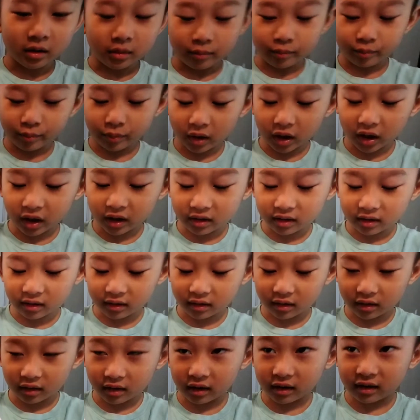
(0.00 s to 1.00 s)
But
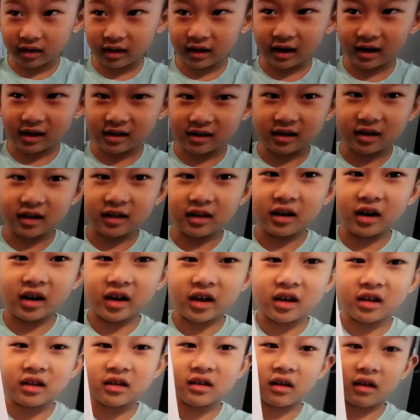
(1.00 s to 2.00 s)
a
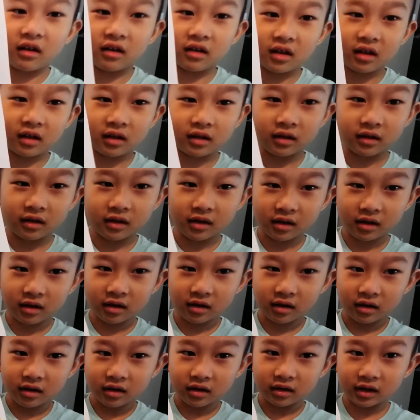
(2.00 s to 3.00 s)
dandelion doesn't.
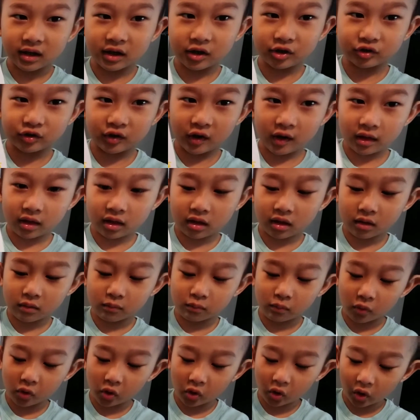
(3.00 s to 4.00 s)
They're just
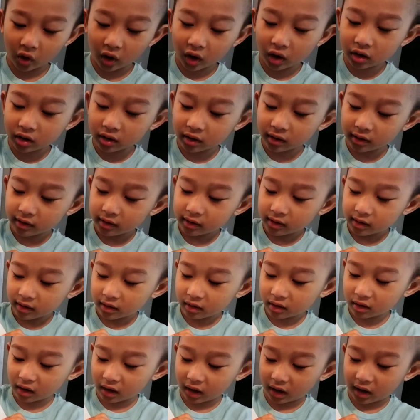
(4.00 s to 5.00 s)
small
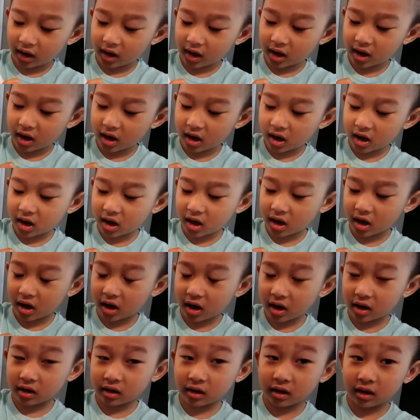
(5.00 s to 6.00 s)

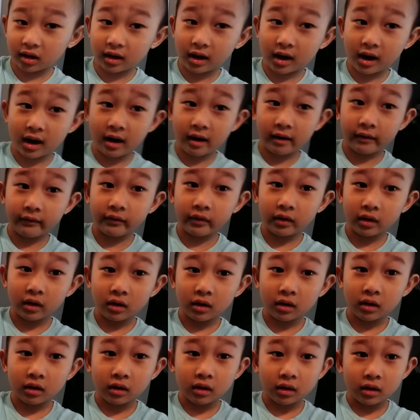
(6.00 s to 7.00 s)
and they have
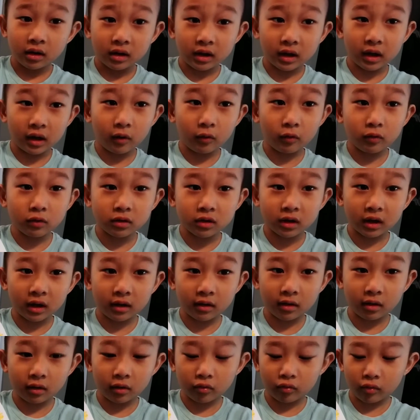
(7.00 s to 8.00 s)
yellow
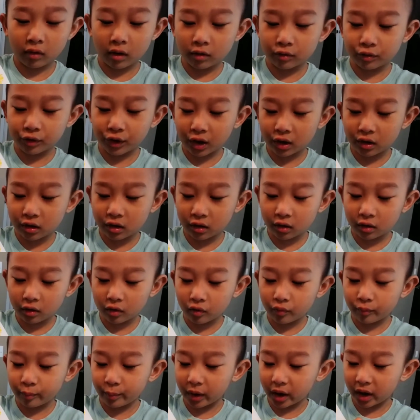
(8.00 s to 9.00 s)
things around it
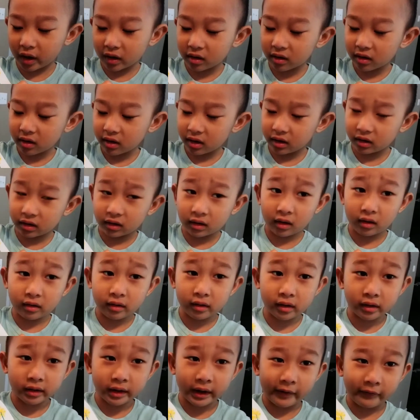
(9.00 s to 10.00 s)
too, but it
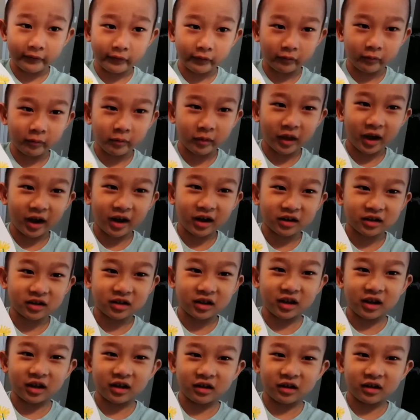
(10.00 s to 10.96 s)
doesn't have a black thing